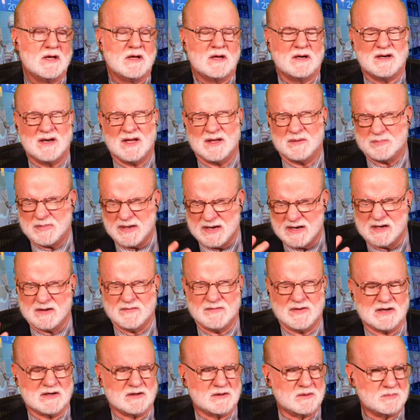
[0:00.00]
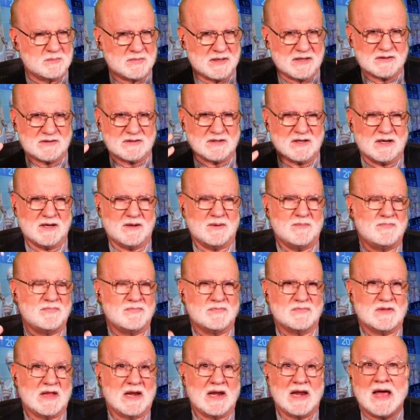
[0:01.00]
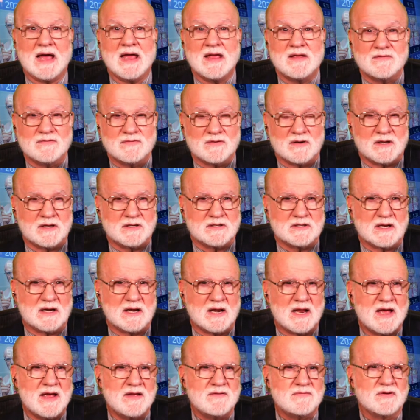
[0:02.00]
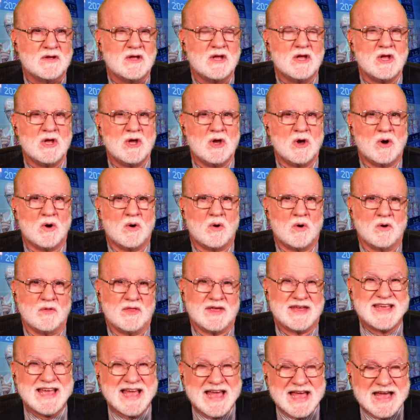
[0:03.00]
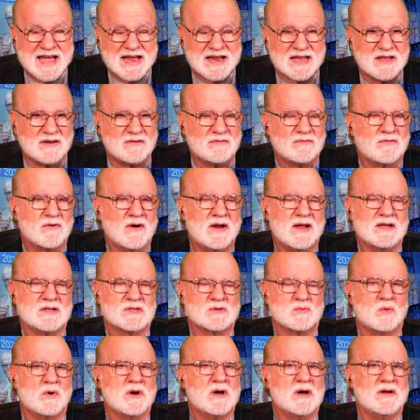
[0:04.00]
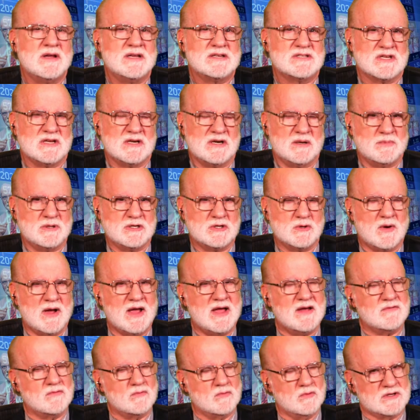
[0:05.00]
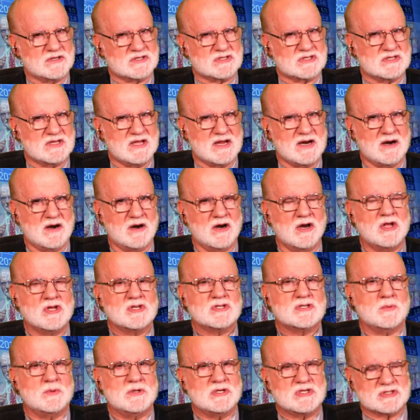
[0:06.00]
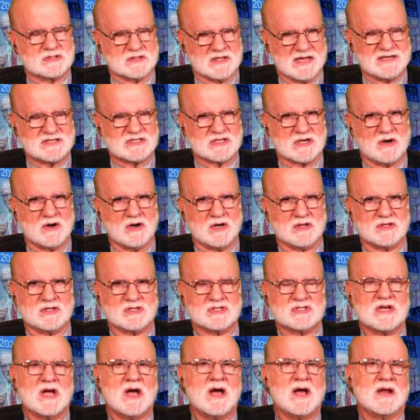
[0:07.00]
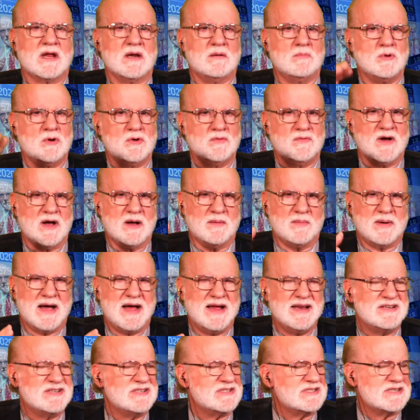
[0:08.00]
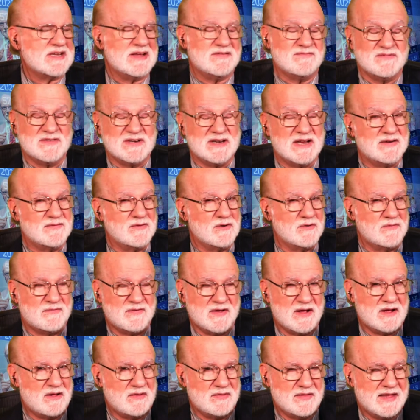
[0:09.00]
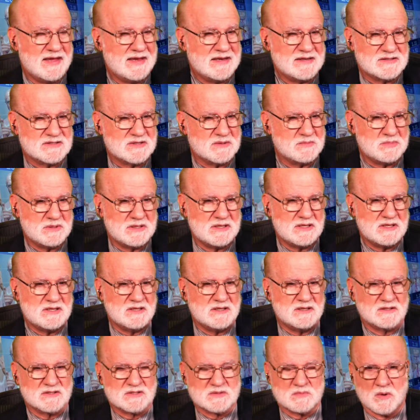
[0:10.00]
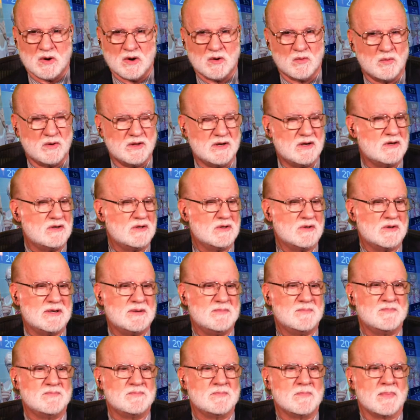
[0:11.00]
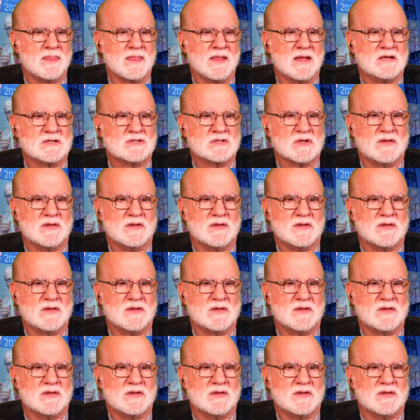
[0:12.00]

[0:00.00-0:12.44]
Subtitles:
not Bank of England, but the Life, London Life, or the CAC in France? Where is it? I mean, do I have risk there? So they start at the stock and move up. I just have never found that to be a smart way to do it. So